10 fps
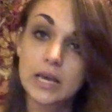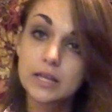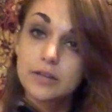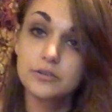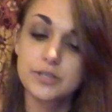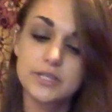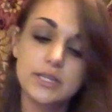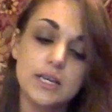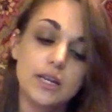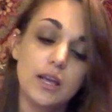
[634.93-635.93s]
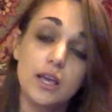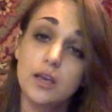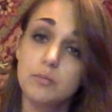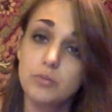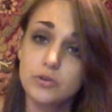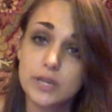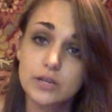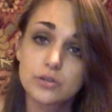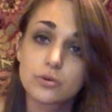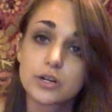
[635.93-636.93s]
Then you'll just need a
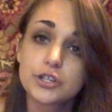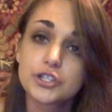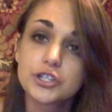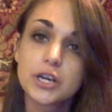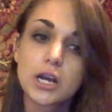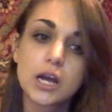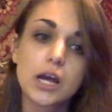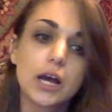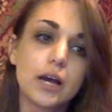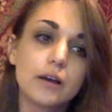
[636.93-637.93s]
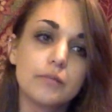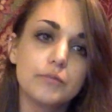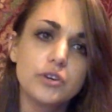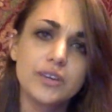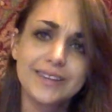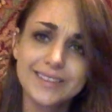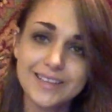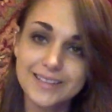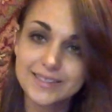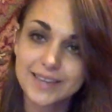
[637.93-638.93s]
butane torch. You can get
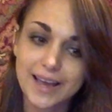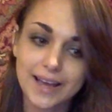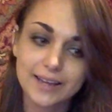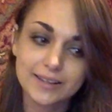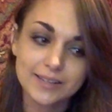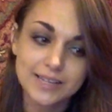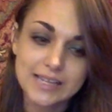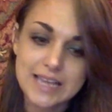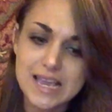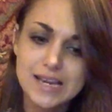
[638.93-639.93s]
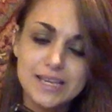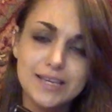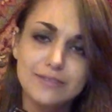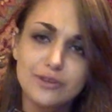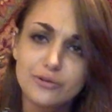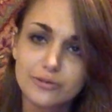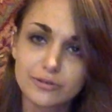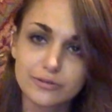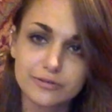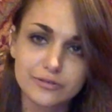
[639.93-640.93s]
these at any
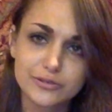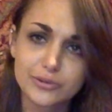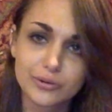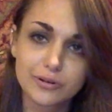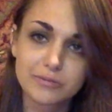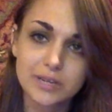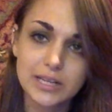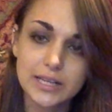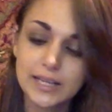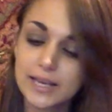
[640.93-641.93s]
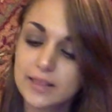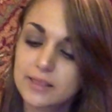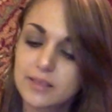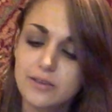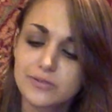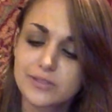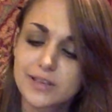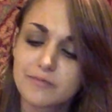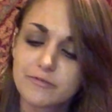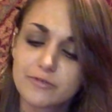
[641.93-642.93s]
local store, really. They use
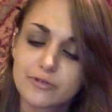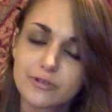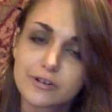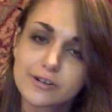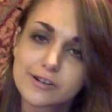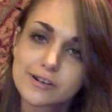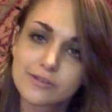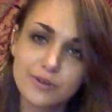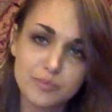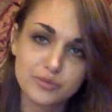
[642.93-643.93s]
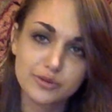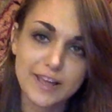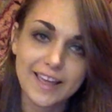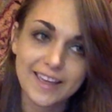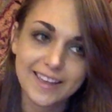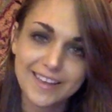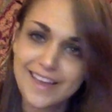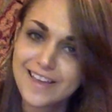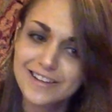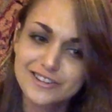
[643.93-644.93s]
them for creme brulee
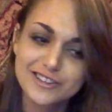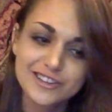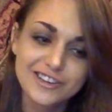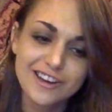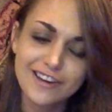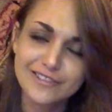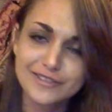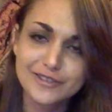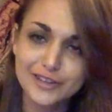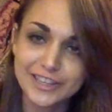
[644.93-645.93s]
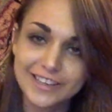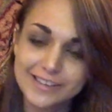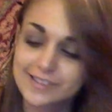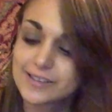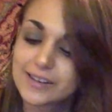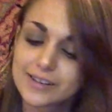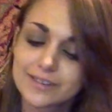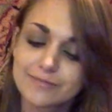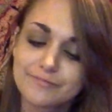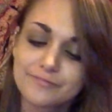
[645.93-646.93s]
and other cooking,
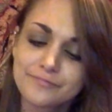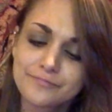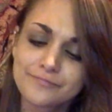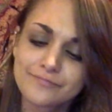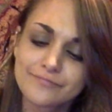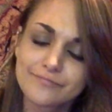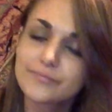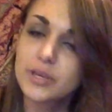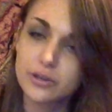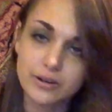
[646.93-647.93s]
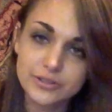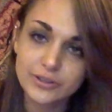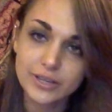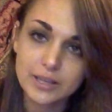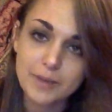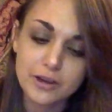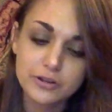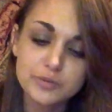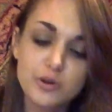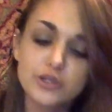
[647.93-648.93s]
but you can also get them at your
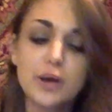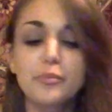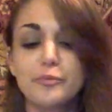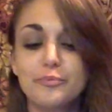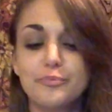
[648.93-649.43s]
smoke shop.